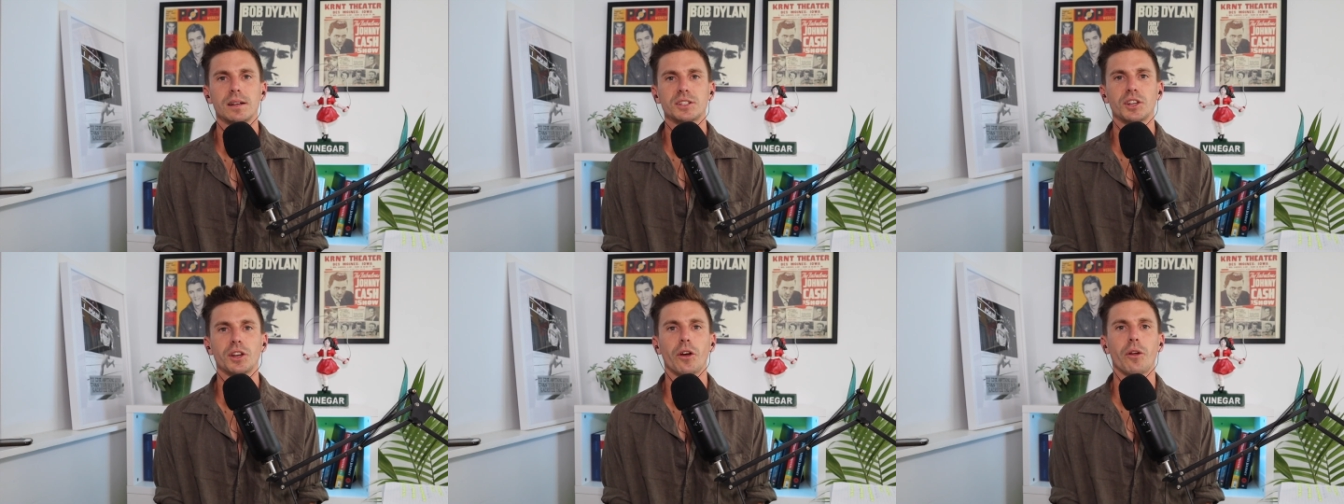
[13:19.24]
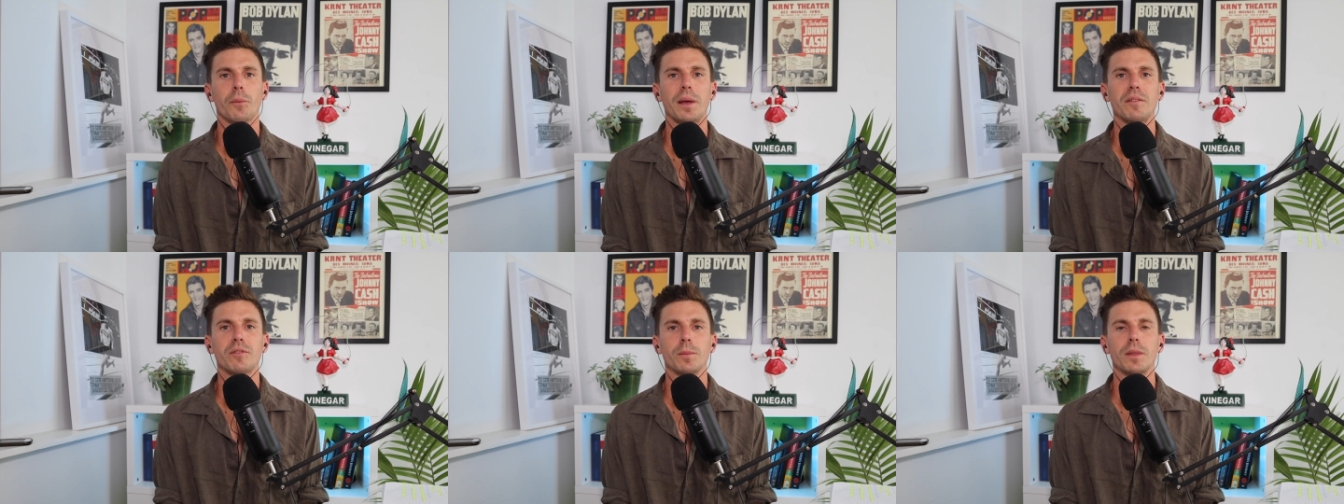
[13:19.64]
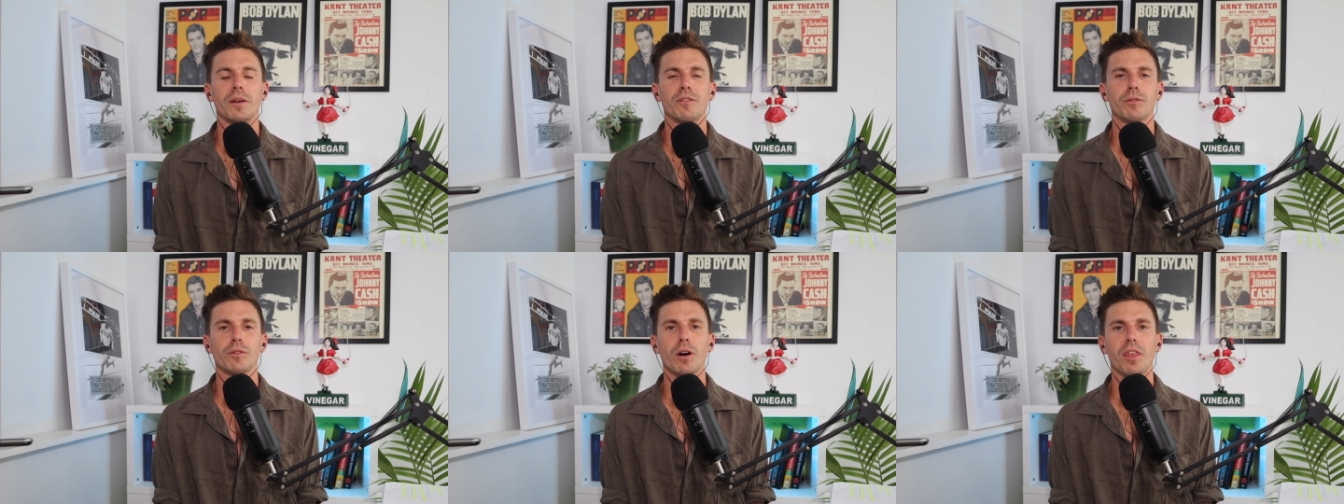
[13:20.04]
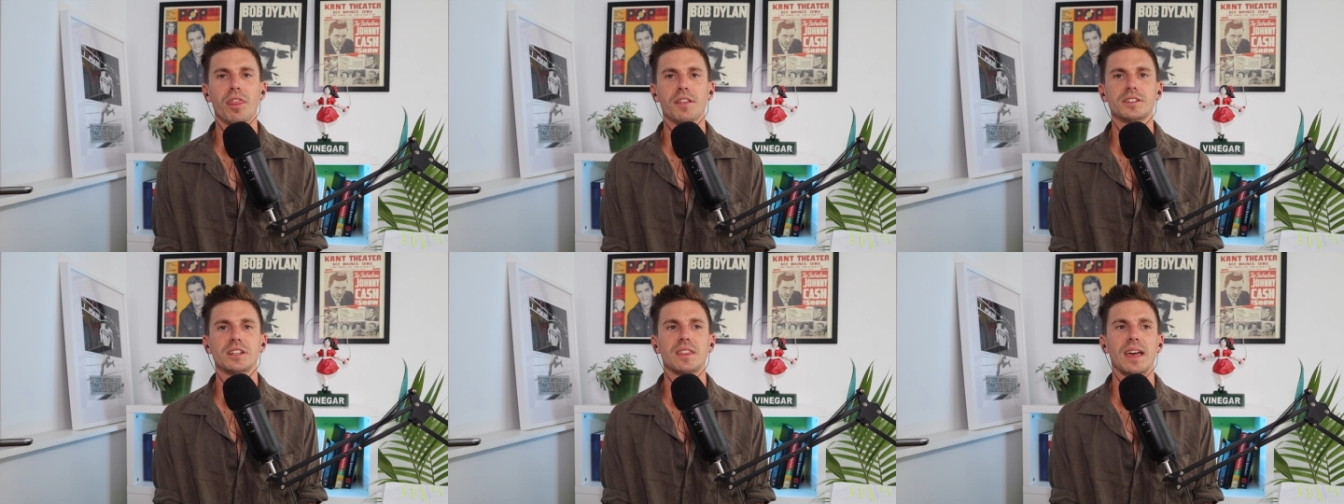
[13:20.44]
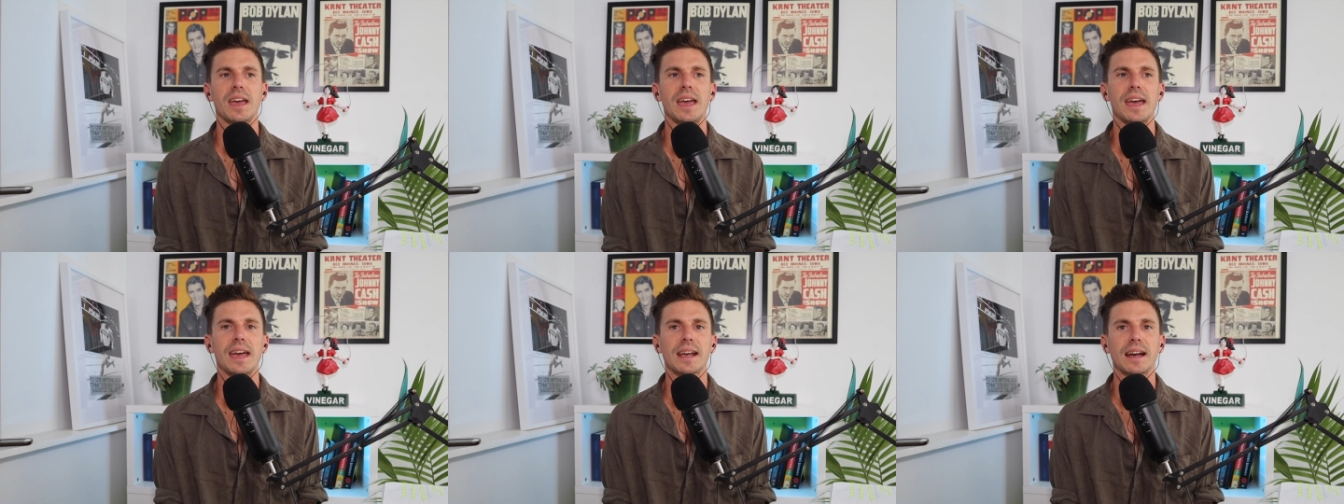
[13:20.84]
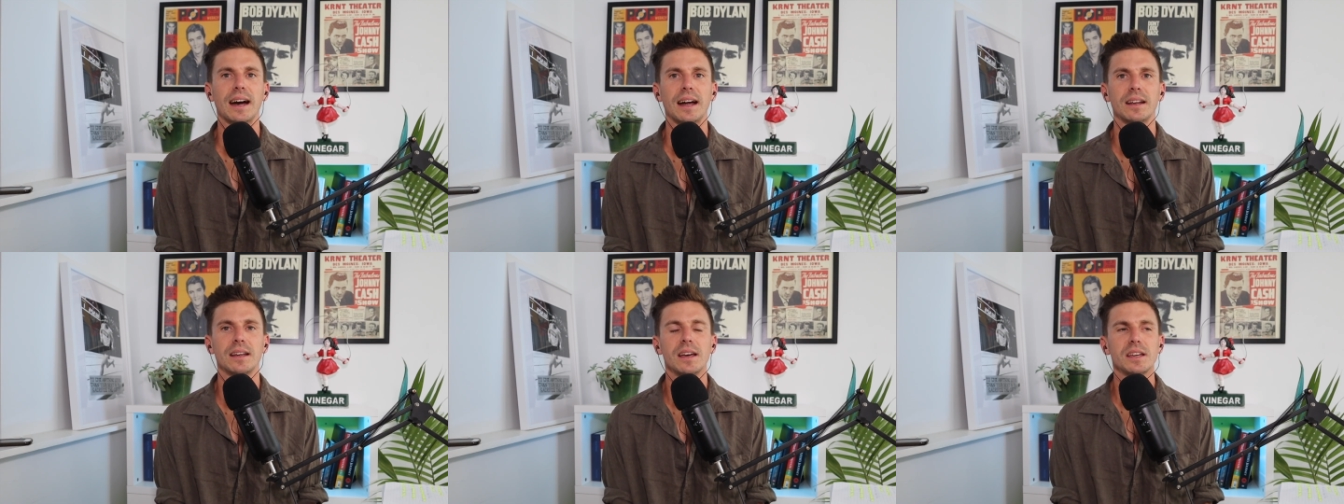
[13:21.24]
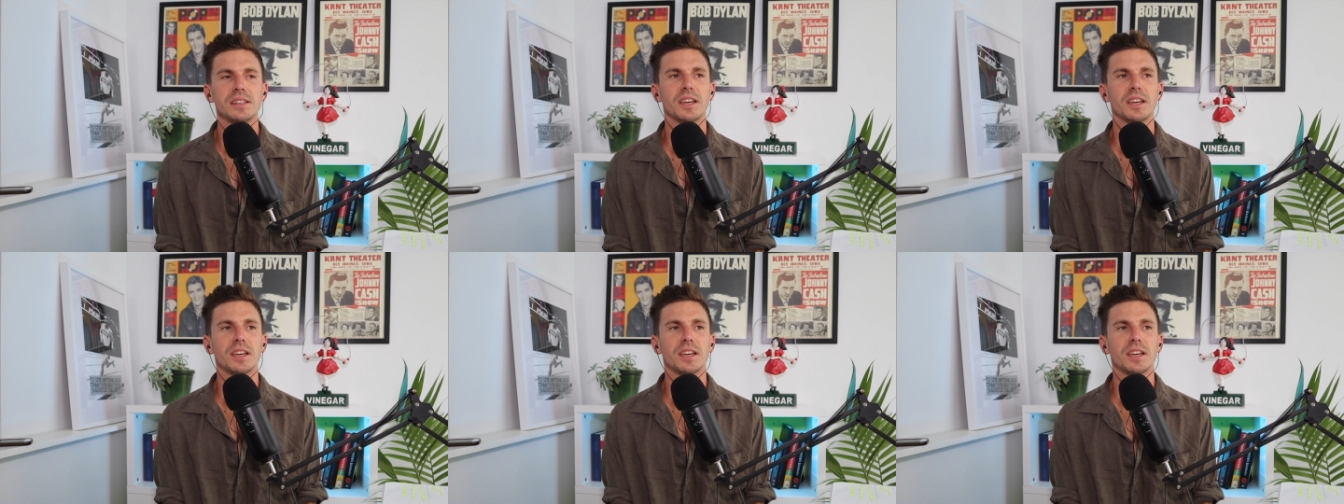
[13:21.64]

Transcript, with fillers: Do you know what I mean? From the froth to the haircut,